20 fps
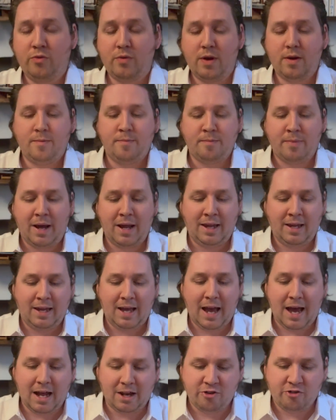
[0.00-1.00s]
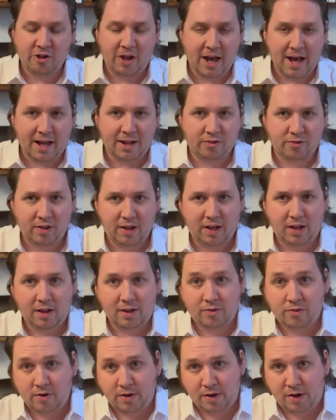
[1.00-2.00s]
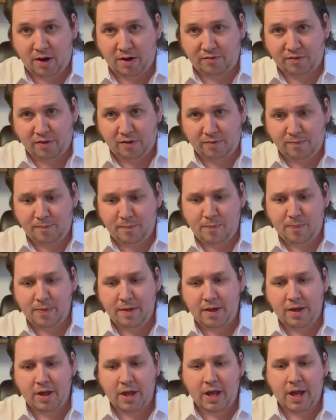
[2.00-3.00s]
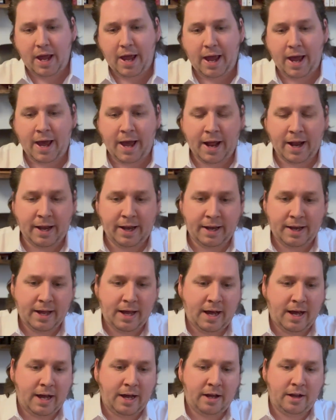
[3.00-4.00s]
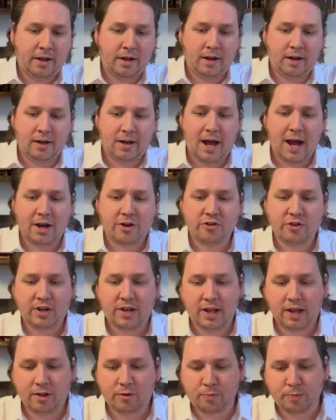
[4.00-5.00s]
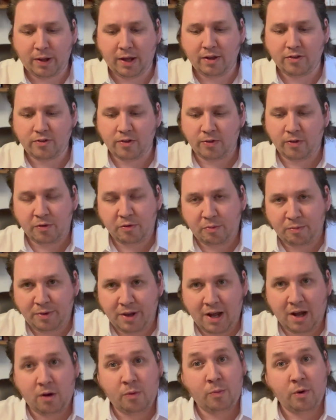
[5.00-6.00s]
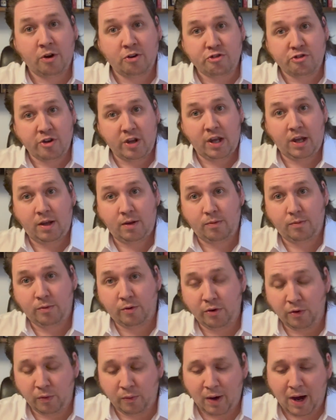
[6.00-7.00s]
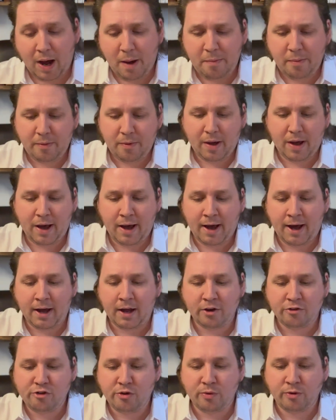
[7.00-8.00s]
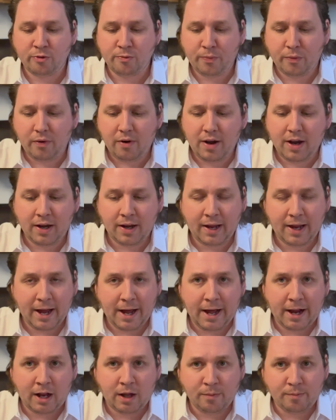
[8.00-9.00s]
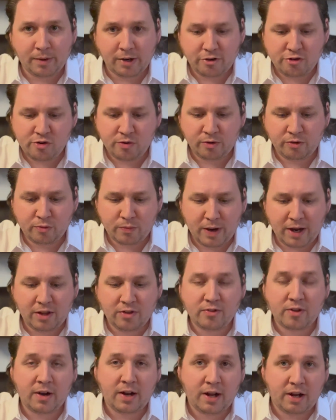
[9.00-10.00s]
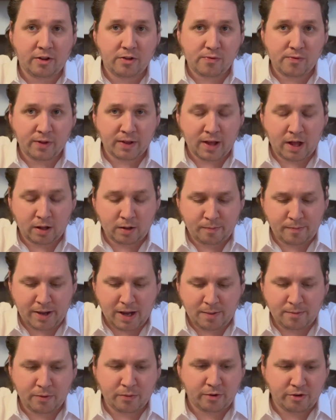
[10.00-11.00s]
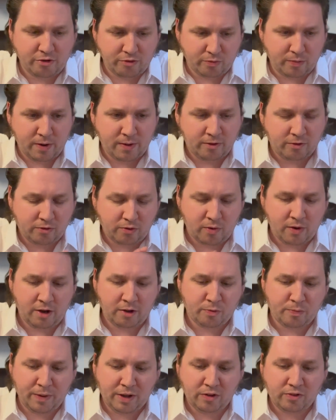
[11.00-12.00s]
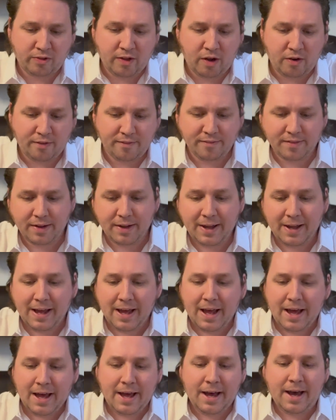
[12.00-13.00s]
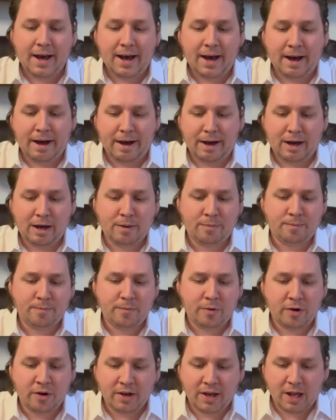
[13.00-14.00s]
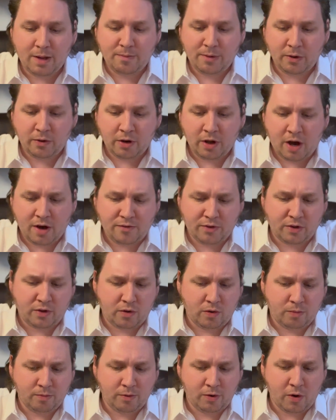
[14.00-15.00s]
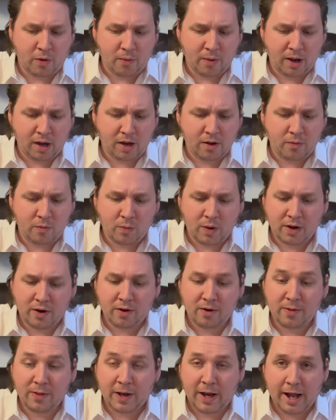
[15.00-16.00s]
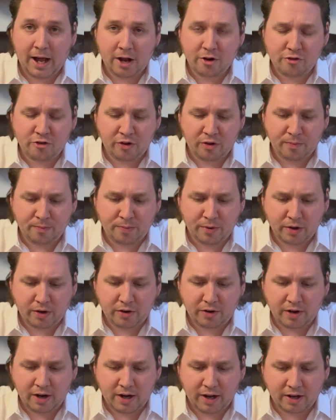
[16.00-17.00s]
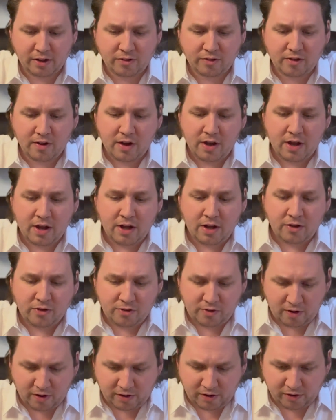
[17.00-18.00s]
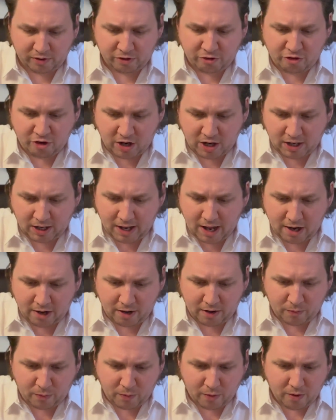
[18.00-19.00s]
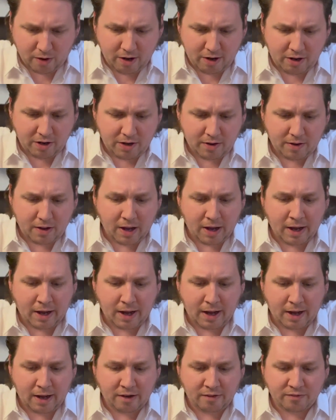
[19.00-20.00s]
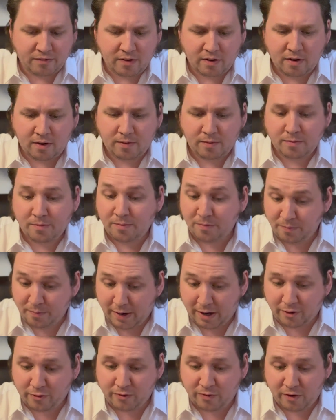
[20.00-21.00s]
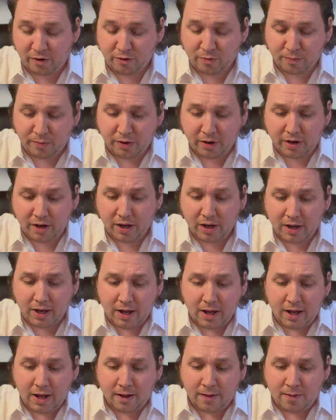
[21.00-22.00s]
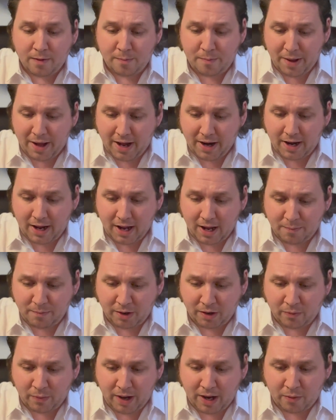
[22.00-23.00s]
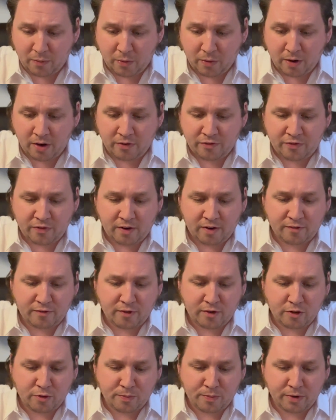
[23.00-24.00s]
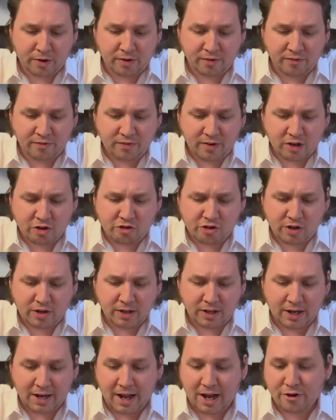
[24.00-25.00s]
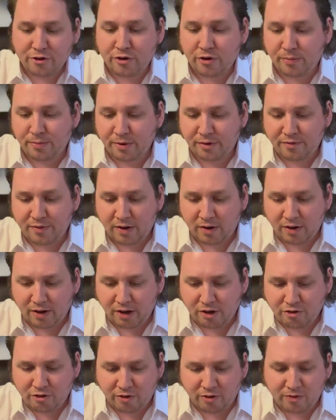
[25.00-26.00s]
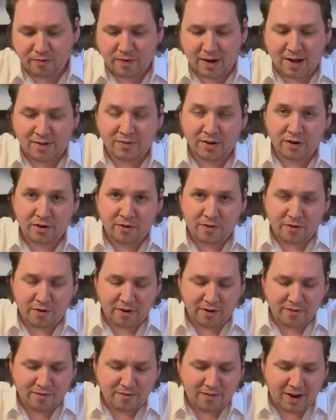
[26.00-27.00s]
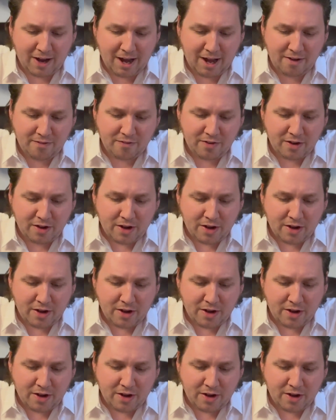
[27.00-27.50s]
written by Yaa Gyasi. It's a novel. And it actually takes place in the hometown where she grew up. She was born in Ghana, but she was raised in Huntsville, Alabama, which is where the story is based out of. Her debut novel, Homegoing, won her the National Book Critics Circle John Leonard Award for Best First Book, the Penn Hemingway Award for a First Book of Fiction, the National Book Foundation's 5 Under 35